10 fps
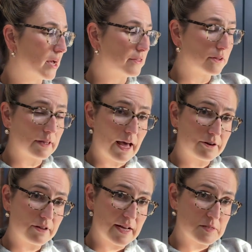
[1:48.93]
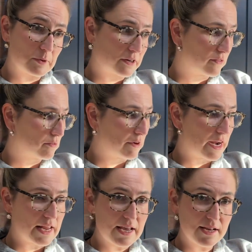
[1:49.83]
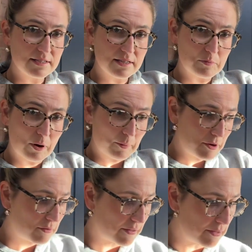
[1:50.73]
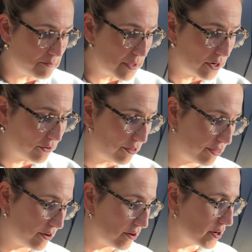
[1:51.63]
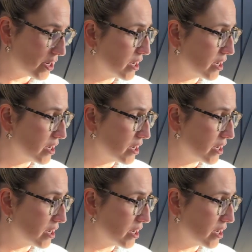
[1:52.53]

the lateral aspect of the radius and probably around the middle third.